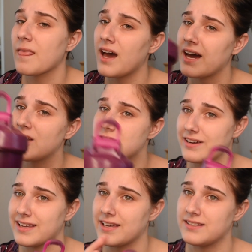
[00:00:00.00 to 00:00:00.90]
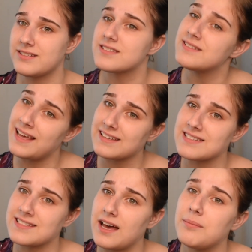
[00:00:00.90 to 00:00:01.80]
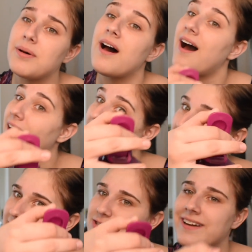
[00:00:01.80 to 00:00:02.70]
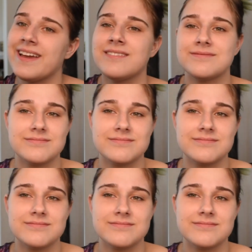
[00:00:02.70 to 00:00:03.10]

Hydrate, kids. Next step, hydrate.